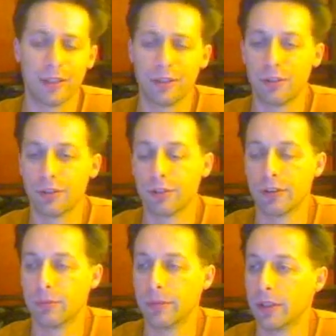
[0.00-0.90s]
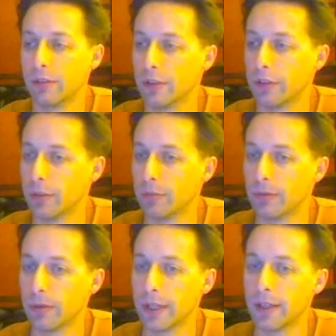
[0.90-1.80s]
This is a little bit of a tip
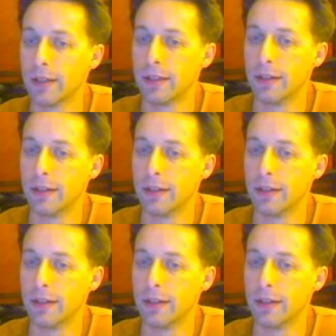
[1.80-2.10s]
for you.